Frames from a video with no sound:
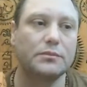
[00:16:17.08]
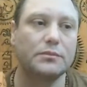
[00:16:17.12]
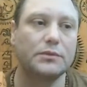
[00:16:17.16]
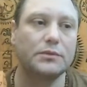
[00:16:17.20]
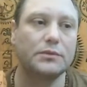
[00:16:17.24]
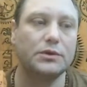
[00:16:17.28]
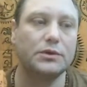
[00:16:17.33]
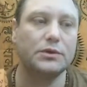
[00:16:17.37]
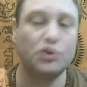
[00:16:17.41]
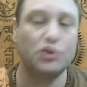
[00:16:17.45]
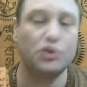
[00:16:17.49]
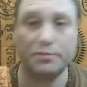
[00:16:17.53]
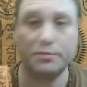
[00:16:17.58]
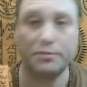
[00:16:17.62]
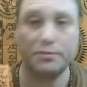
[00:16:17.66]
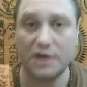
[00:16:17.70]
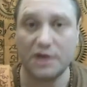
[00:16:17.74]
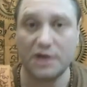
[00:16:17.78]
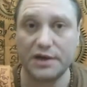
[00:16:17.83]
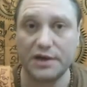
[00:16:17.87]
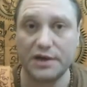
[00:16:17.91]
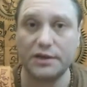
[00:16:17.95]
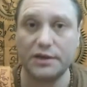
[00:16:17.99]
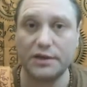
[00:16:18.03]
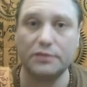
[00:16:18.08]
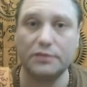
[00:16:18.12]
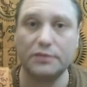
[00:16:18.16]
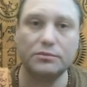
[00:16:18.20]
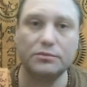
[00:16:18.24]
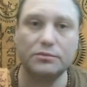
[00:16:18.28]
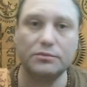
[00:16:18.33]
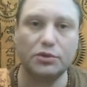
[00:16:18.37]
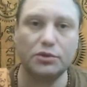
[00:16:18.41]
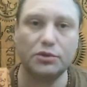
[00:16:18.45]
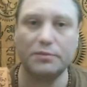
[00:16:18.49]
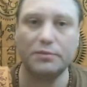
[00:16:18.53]
your body,
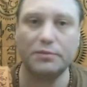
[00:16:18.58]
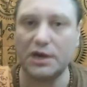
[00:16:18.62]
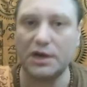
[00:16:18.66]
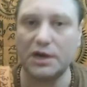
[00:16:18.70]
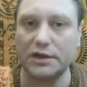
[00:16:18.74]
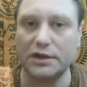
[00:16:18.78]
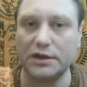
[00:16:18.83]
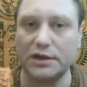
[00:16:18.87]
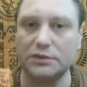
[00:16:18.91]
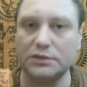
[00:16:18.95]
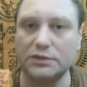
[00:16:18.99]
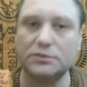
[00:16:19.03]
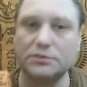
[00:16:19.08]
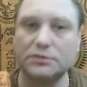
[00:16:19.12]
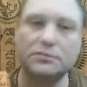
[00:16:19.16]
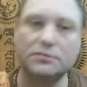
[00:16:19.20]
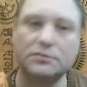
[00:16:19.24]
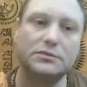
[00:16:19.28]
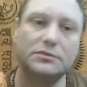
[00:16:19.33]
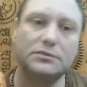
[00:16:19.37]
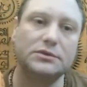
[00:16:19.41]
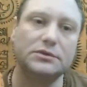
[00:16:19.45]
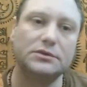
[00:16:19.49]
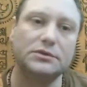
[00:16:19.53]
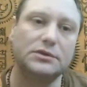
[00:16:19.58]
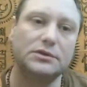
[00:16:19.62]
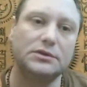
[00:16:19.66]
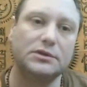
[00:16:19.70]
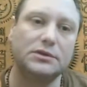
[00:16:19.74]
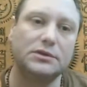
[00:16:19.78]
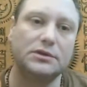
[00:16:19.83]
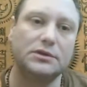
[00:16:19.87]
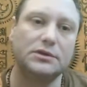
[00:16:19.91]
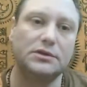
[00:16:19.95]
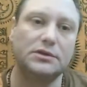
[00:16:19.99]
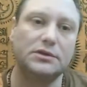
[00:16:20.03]
your mind,
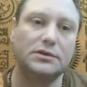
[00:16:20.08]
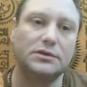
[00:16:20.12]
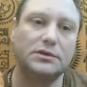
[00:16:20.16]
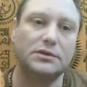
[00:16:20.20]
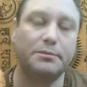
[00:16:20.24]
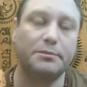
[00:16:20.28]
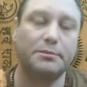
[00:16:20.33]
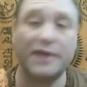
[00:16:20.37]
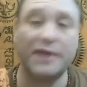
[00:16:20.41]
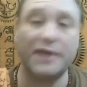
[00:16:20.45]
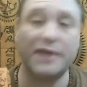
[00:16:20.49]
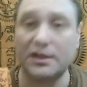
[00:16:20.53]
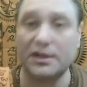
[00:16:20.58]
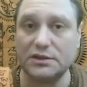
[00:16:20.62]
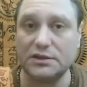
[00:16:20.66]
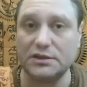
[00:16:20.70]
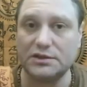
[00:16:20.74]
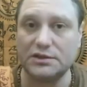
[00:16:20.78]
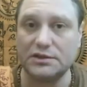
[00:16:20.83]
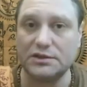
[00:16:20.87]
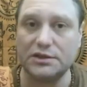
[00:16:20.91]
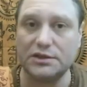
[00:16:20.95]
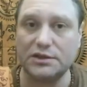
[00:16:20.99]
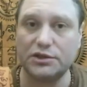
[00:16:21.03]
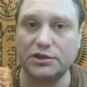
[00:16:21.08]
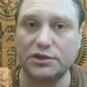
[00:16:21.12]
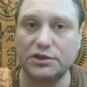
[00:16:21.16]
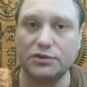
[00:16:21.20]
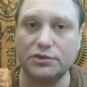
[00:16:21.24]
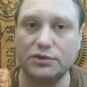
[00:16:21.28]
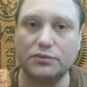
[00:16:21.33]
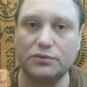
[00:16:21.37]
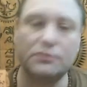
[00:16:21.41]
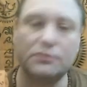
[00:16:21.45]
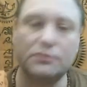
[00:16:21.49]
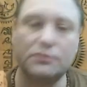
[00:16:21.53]
balancing
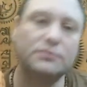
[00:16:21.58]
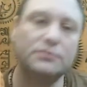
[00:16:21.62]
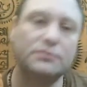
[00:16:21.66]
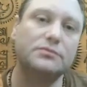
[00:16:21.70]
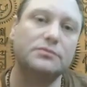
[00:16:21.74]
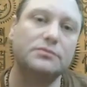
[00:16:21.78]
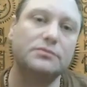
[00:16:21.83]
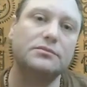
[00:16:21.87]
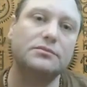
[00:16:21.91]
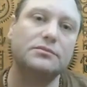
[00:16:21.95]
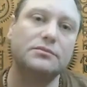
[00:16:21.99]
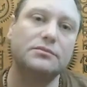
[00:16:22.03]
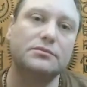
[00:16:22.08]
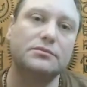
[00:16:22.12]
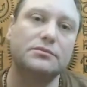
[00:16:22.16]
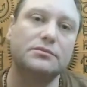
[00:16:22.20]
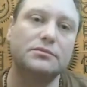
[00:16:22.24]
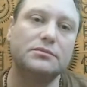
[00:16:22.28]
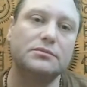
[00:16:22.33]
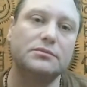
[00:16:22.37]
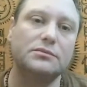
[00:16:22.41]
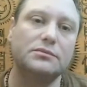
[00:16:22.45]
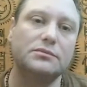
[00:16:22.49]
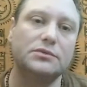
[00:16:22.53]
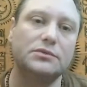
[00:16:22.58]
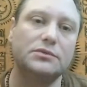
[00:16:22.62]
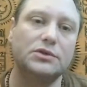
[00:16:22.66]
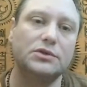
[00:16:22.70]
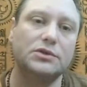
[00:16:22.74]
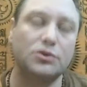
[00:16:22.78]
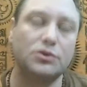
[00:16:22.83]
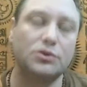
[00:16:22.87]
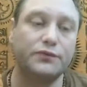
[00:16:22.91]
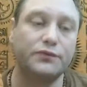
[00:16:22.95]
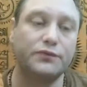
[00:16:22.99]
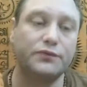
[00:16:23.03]
you,
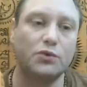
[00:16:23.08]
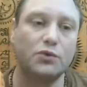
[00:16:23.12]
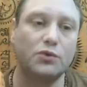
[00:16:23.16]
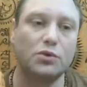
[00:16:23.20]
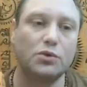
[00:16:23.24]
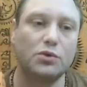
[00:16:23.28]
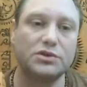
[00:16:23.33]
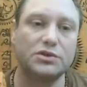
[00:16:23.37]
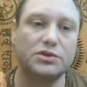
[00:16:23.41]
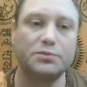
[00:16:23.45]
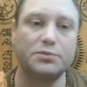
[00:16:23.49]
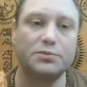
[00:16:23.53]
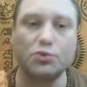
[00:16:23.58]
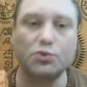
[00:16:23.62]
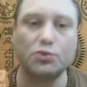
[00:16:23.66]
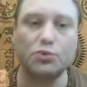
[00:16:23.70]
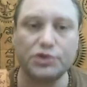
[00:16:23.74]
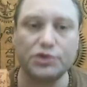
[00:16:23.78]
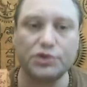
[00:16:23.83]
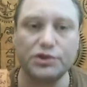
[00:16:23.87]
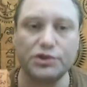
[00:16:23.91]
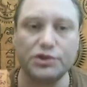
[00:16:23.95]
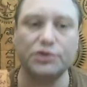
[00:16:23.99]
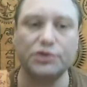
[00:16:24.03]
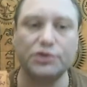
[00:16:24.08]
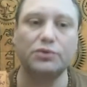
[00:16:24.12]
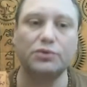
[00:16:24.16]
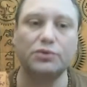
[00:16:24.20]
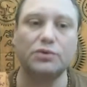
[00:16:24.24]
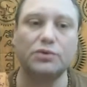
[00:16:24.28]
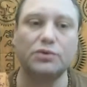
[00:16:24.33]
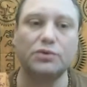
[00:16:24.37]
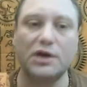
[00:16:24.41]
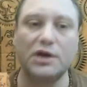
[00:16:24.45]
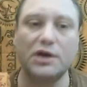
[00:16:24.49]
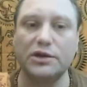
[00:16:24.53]
and of course pushing you
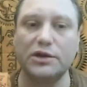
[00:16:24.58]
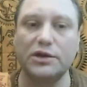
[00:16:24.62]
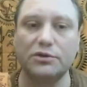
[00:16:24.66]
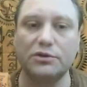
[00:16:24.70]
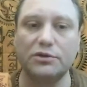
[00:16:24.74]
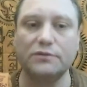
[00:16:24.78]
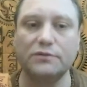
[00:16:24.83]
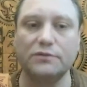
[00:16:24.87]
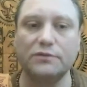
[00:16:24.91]
kind of